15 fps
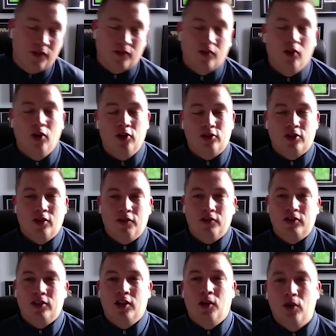of course.
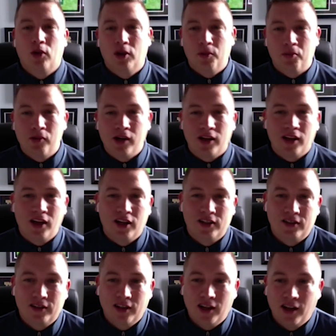Obviously, I want to break
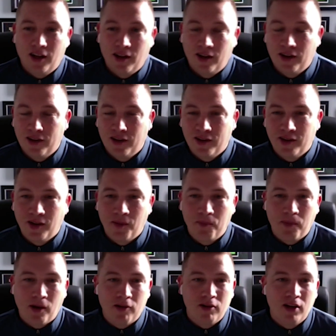that
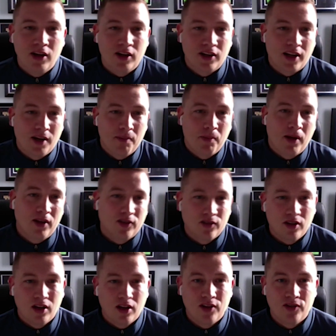barrier and get
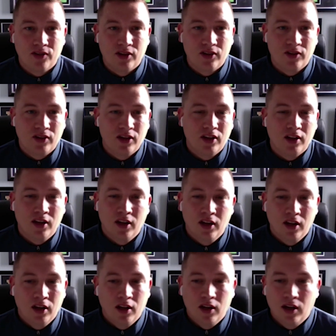past the last 16.
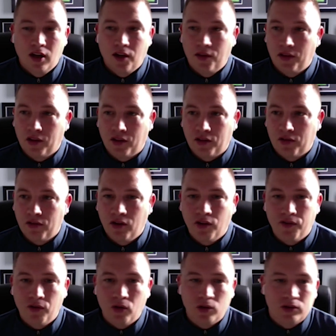I think three
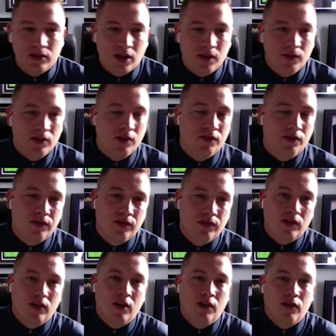or four times
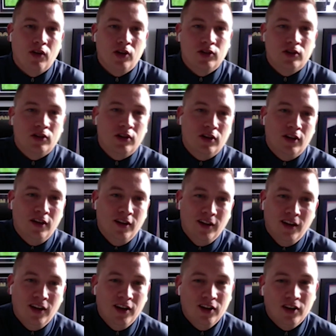I've lost to
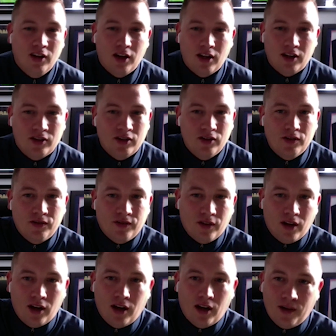the likes of it
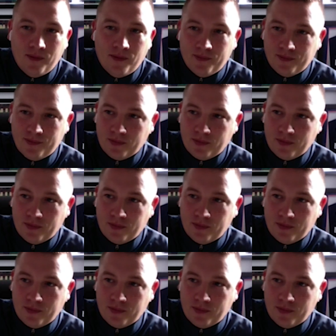was